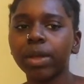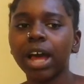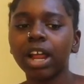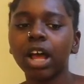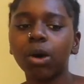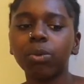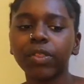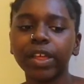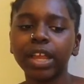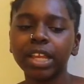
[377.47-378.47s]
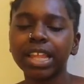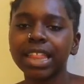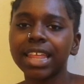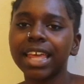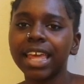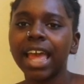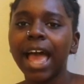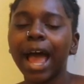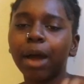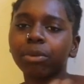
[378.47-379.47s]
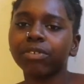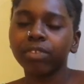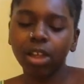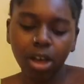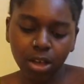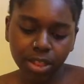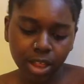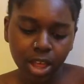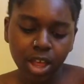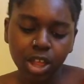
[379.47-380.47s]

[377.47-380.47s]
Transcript: We got to go within to see our flaws.